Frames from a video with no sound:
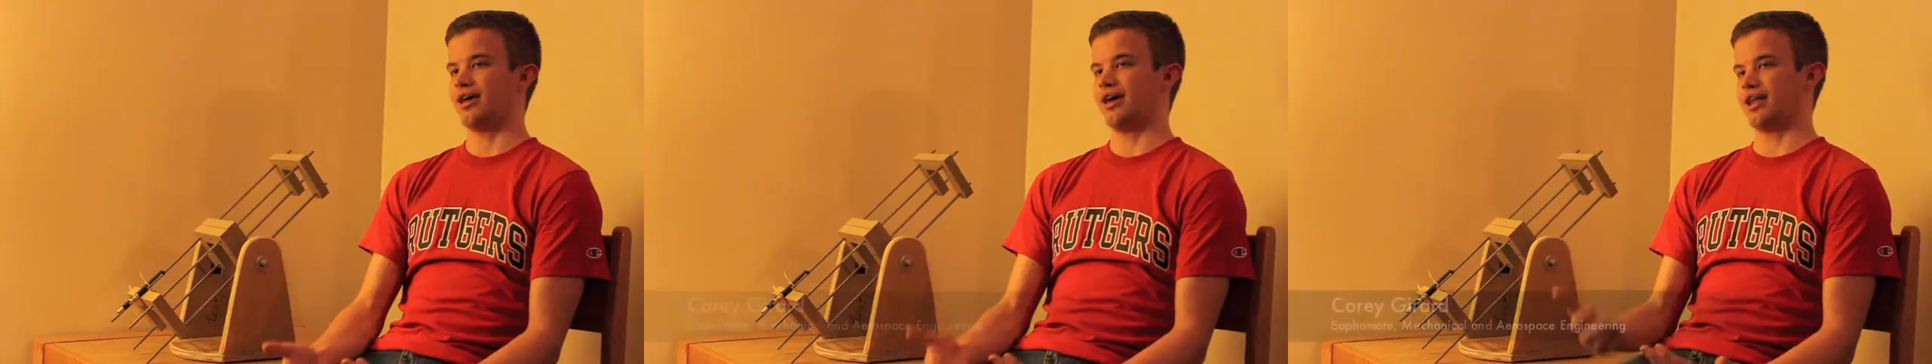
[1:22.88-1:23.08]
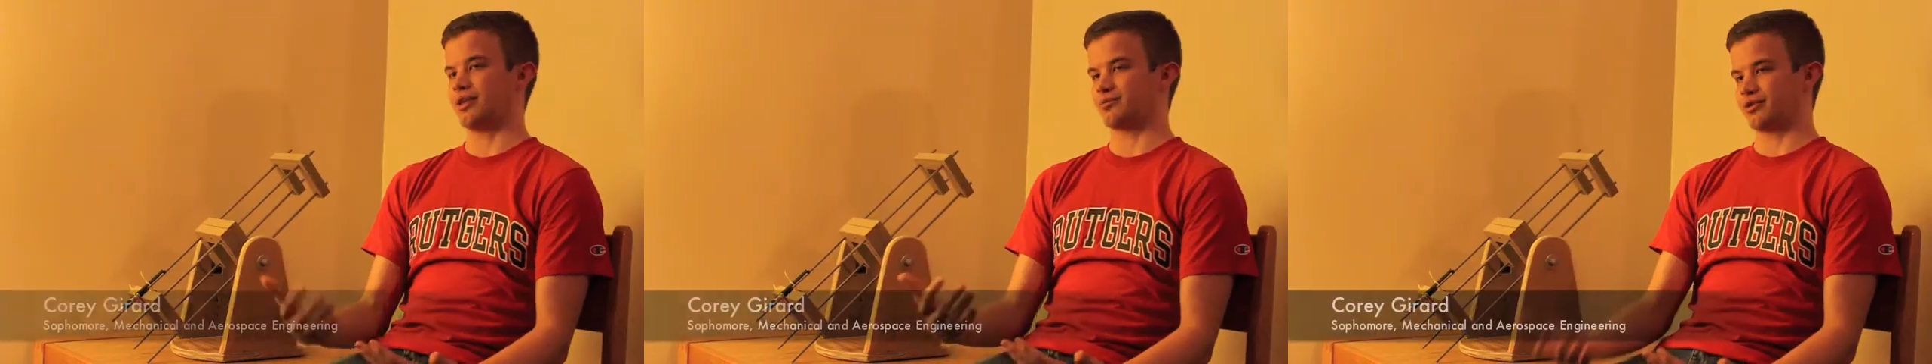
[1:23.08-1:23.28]

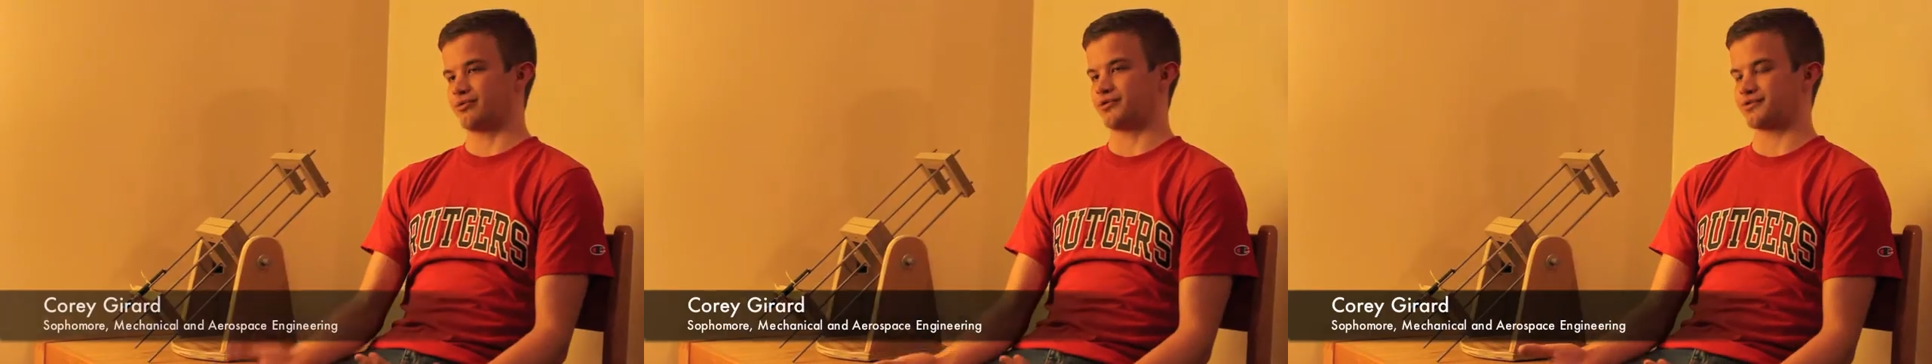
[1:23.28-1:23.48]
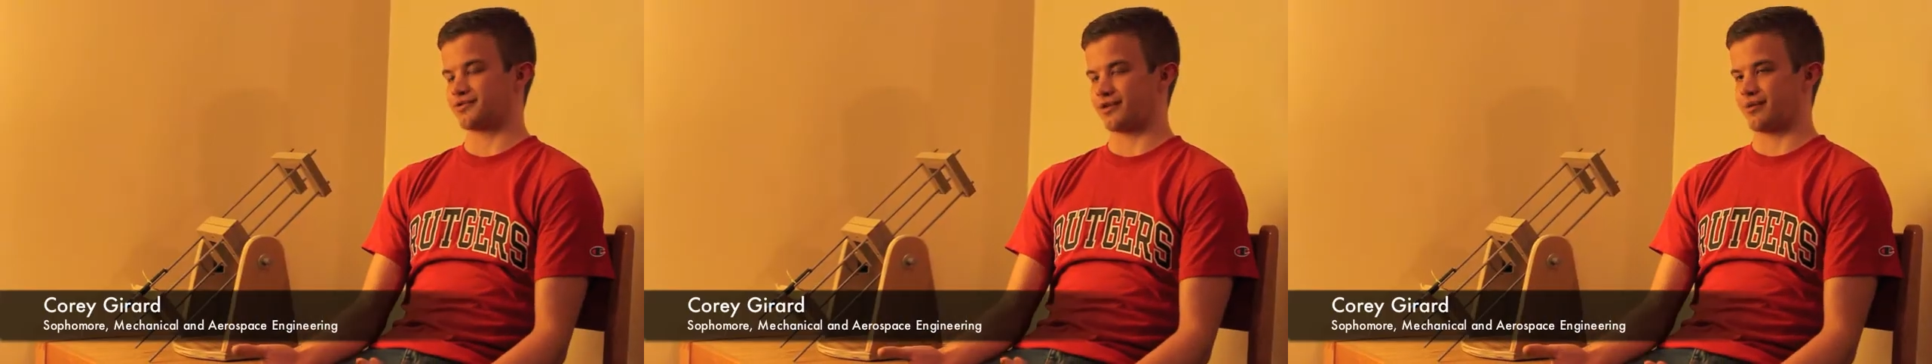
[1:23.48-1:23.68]
and the
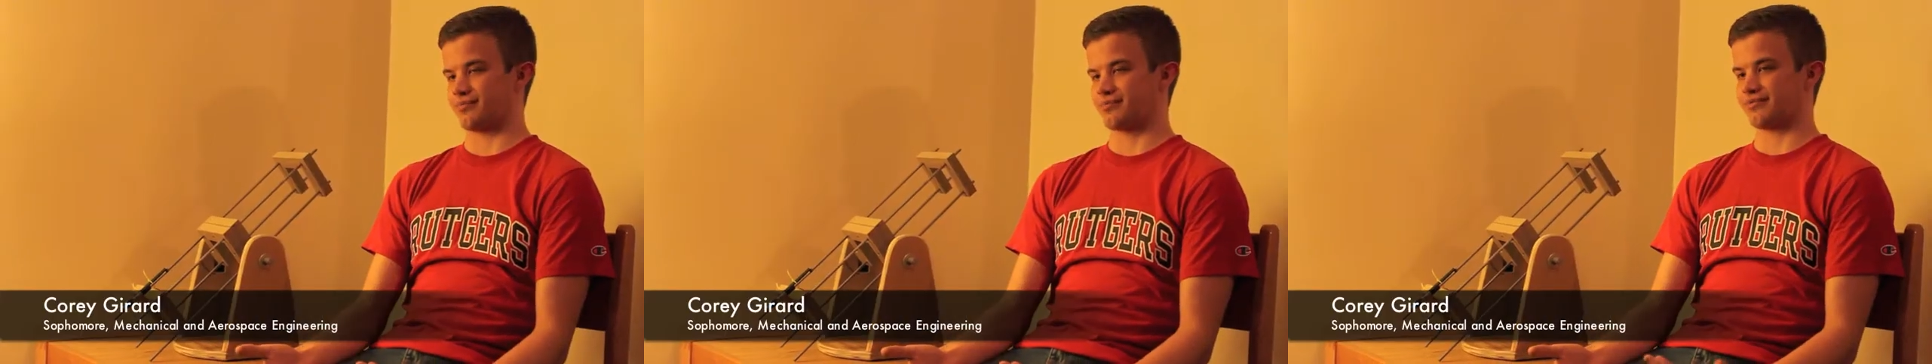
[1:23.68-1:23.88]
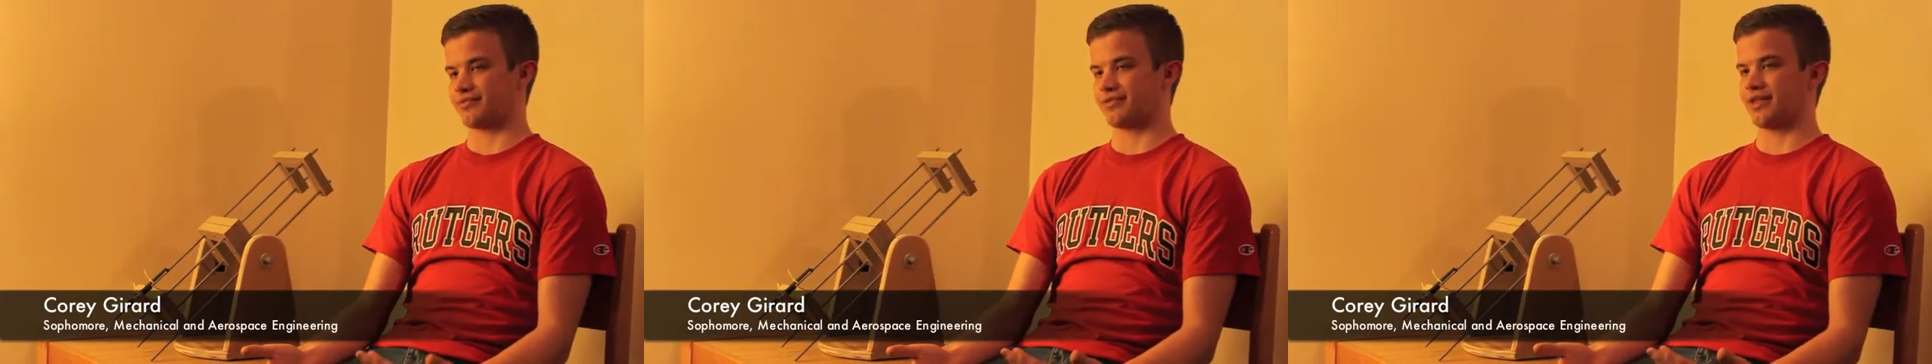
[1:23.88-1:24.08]
previous frame,
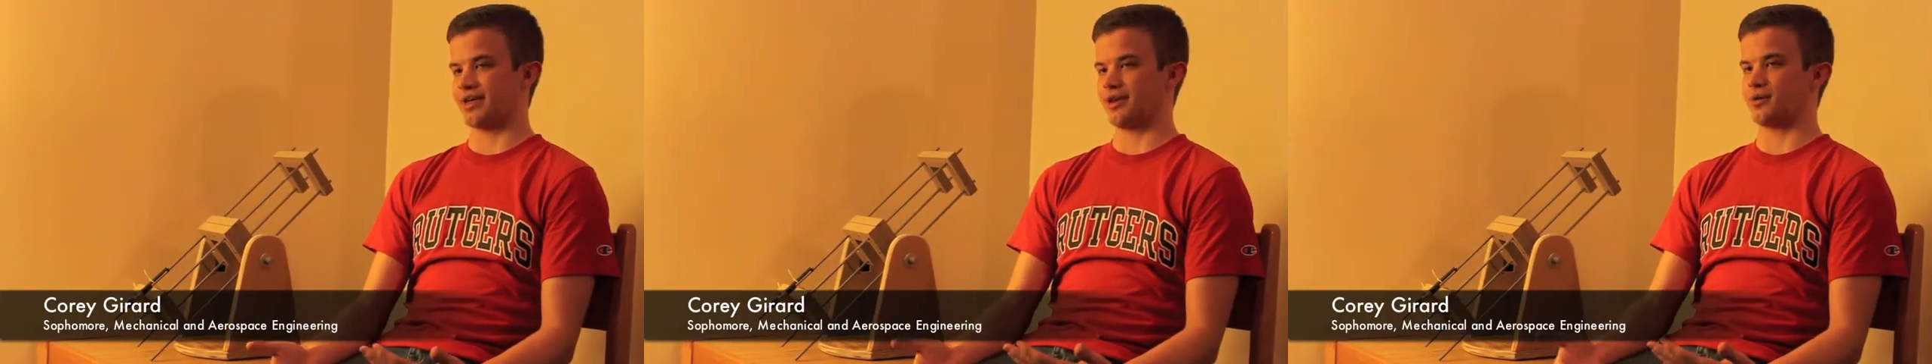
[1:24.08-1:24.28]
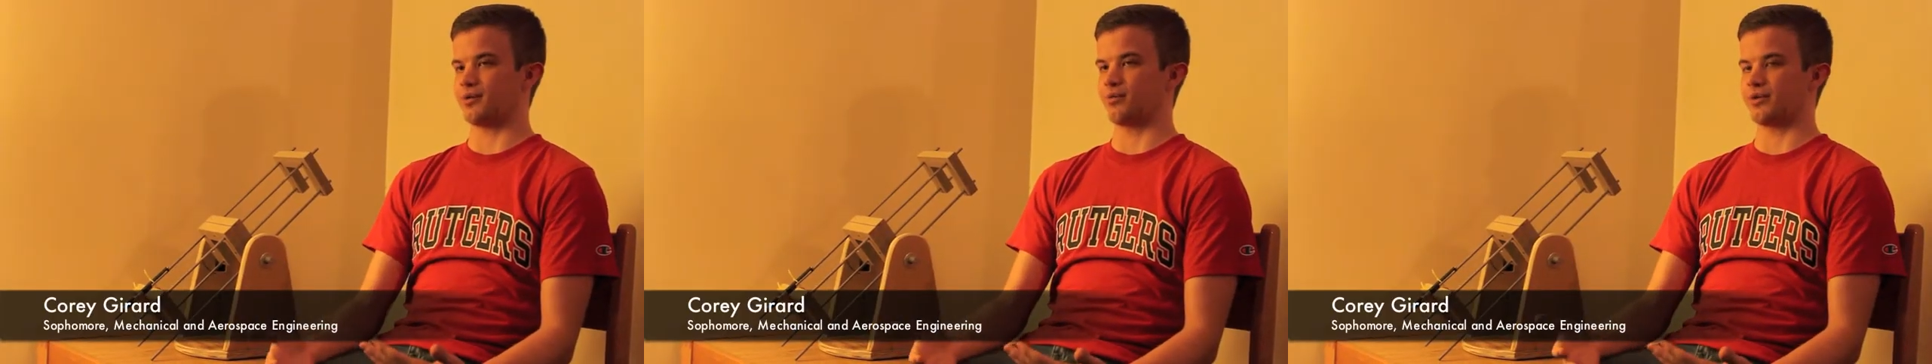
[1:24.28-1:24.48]

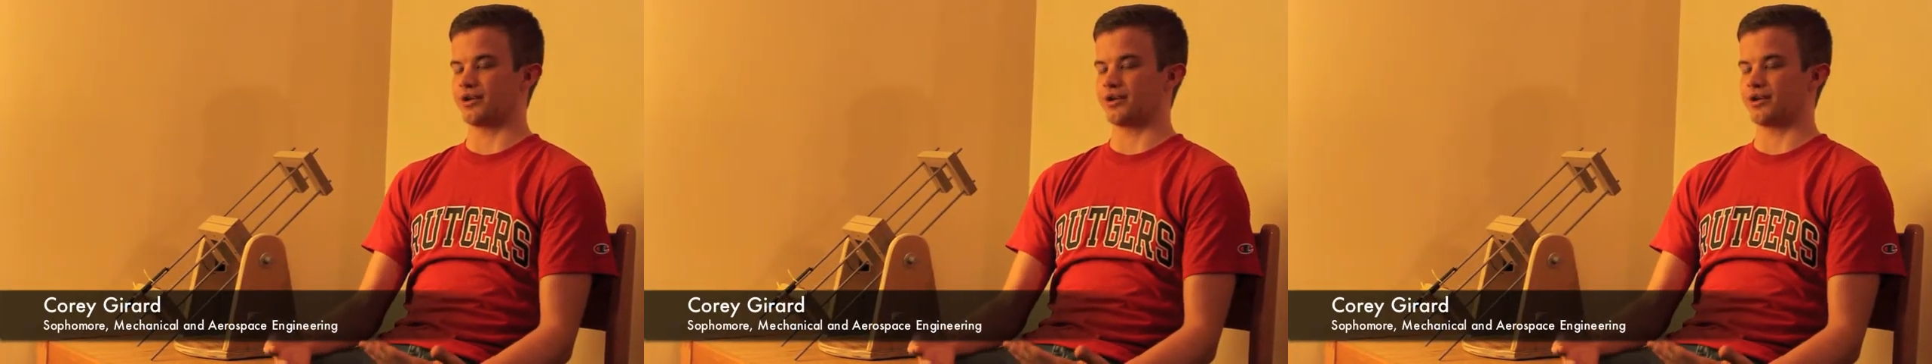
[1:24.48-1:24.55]
then